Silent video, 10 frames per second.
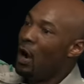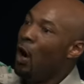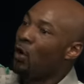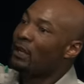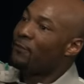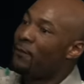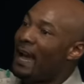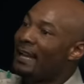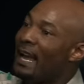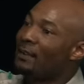only to
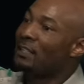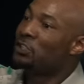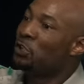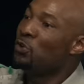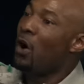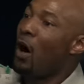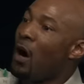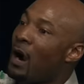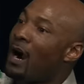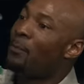find out that you
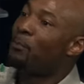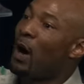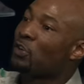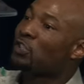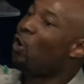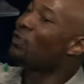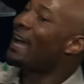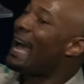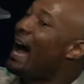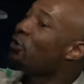are a boss on the
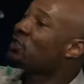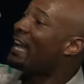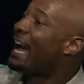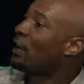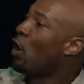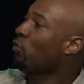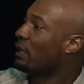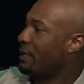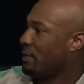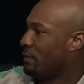outside only.